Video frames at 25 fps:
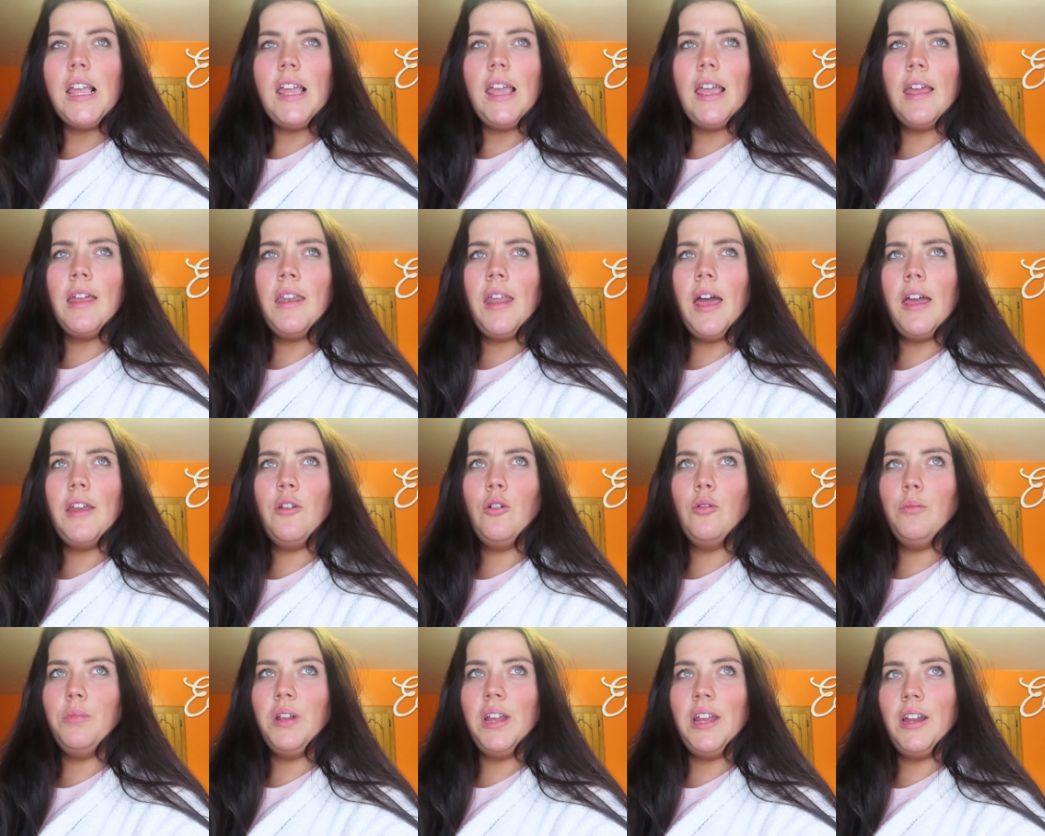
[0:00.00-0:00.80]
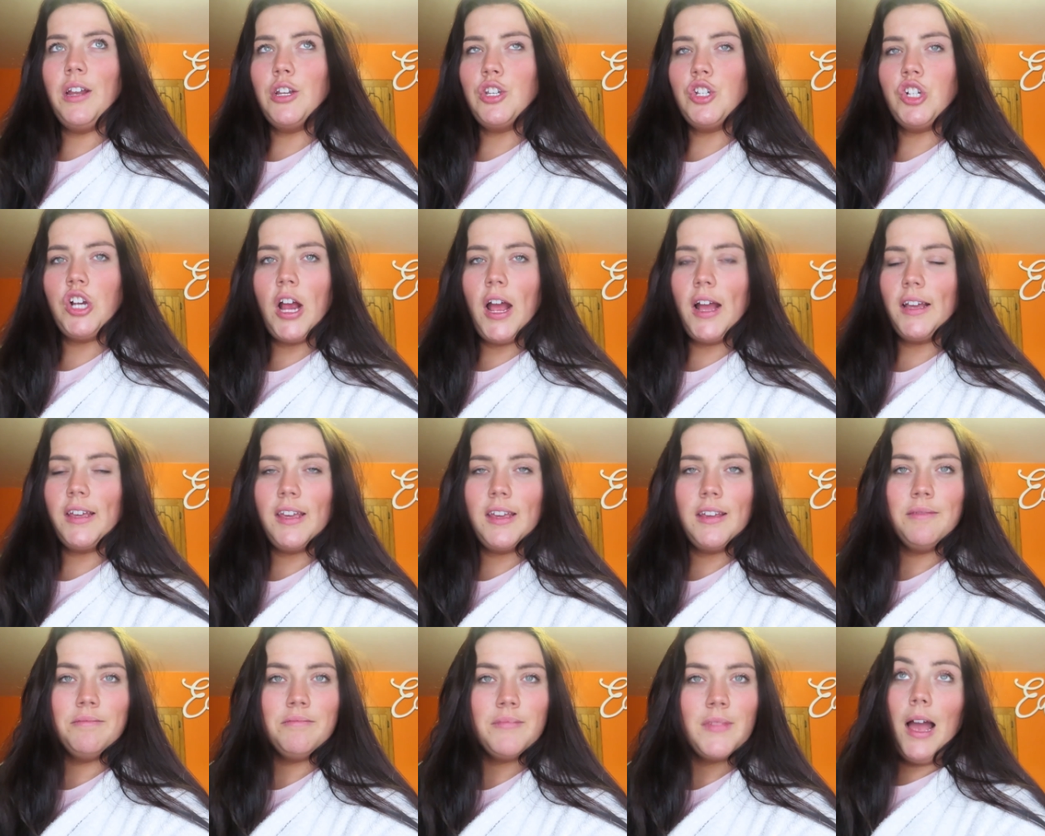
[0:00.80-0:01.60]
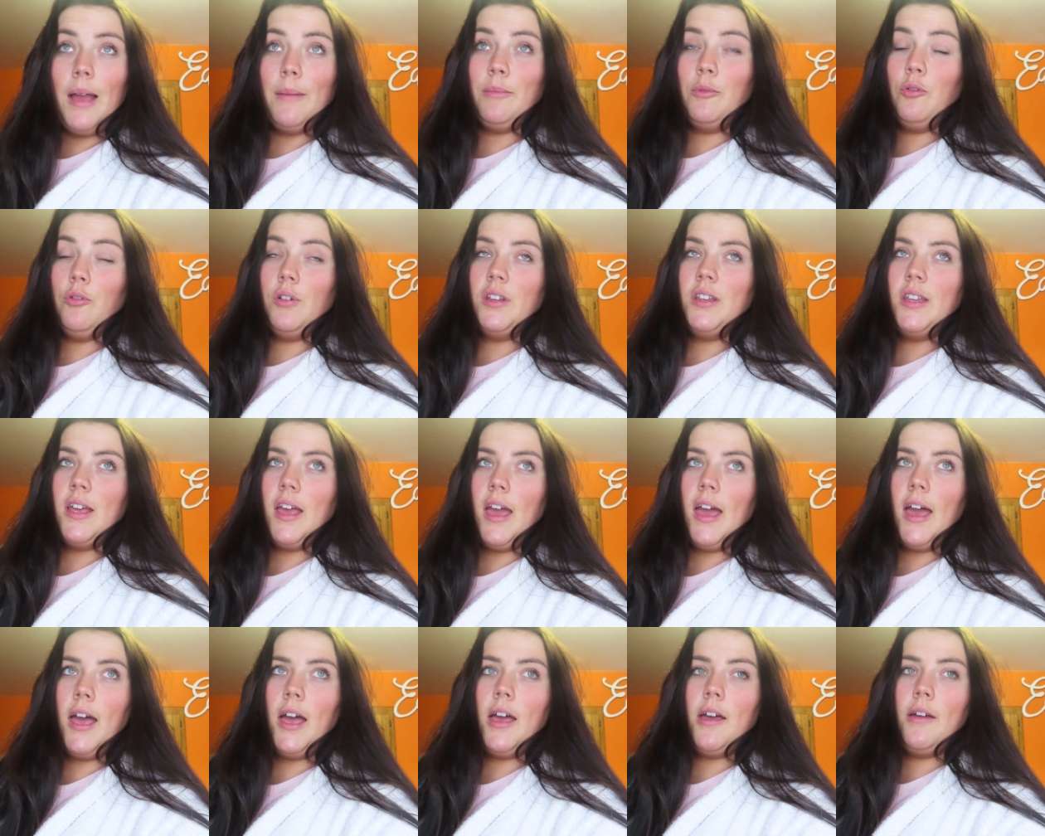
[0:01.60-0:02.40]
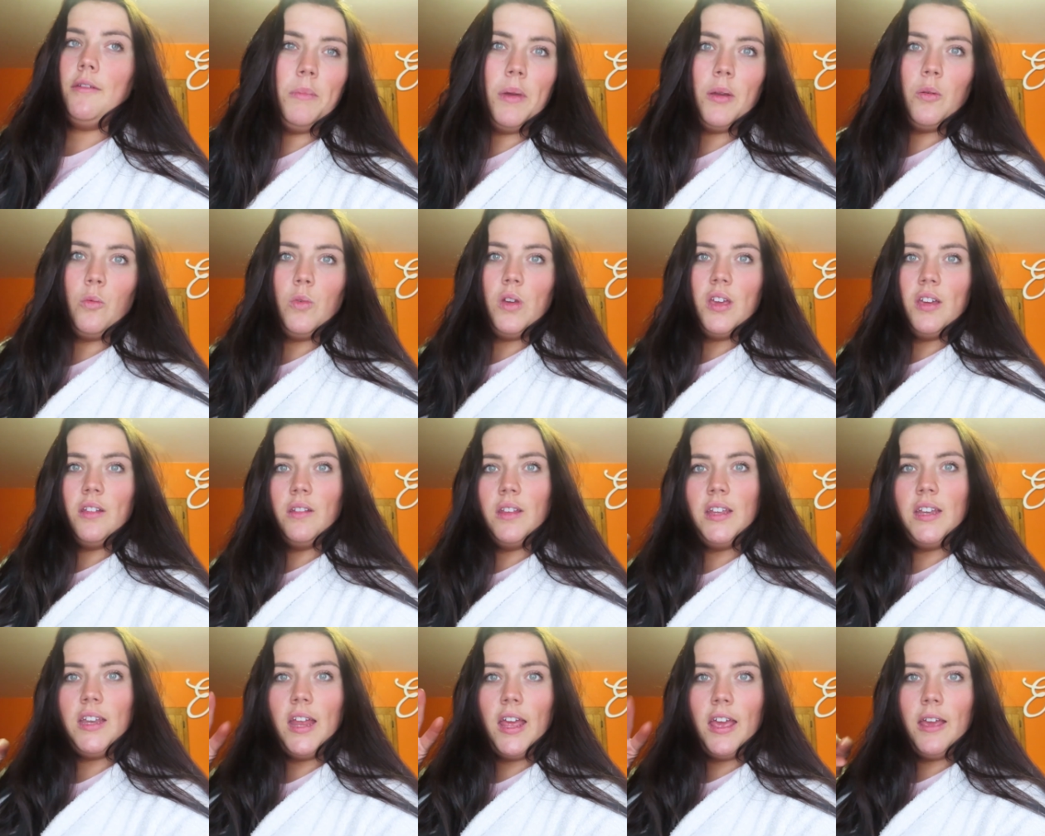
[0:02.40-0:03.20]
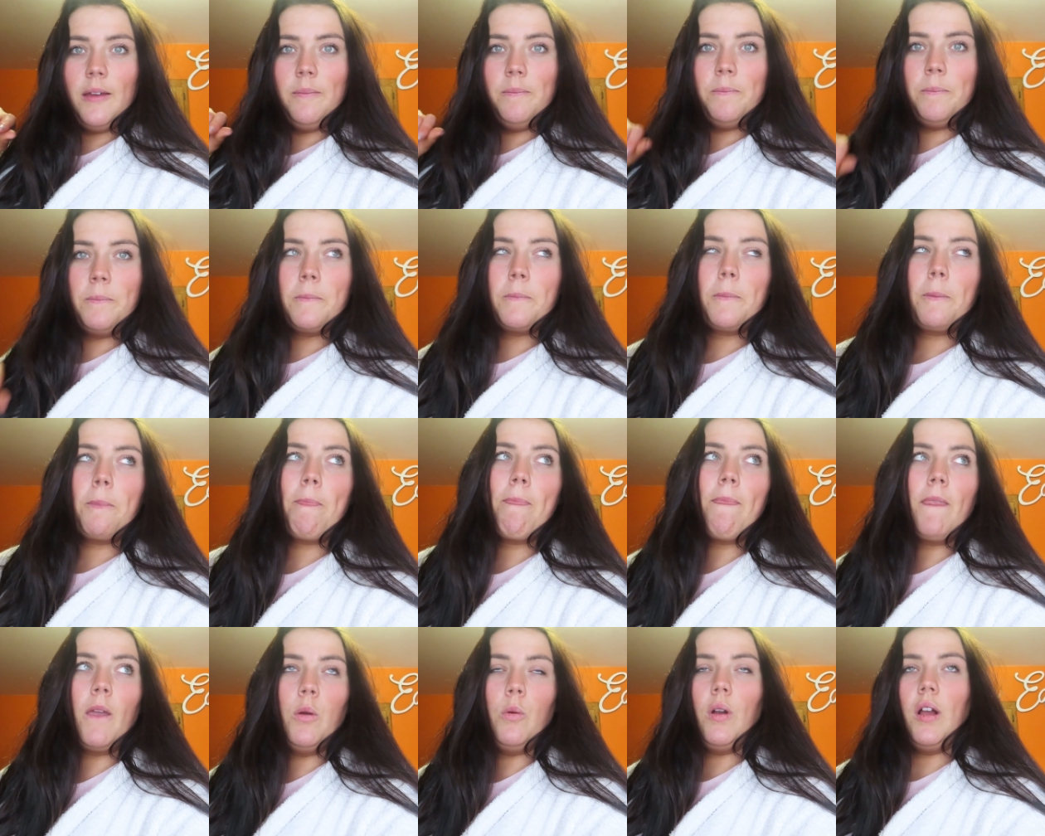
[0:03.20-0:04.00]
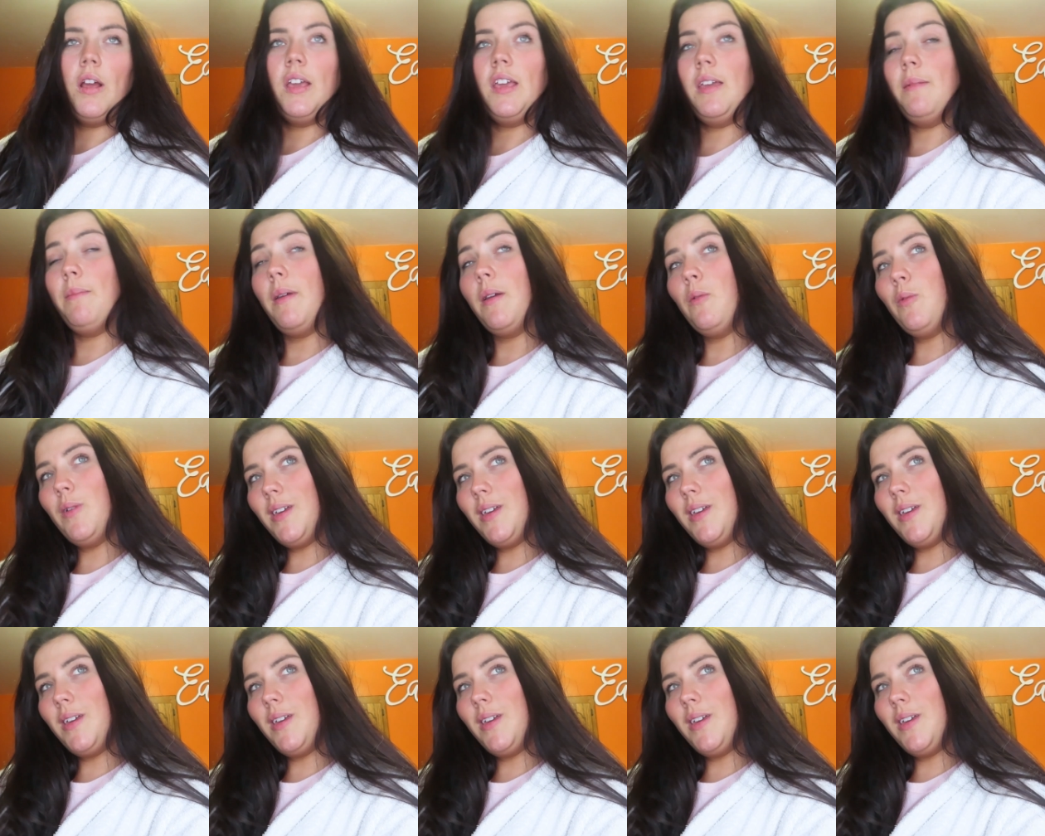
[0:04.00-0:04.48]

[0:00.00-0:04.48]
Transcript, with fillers: and I don't plan on tracking. I'm going to have my weekly day where I eat my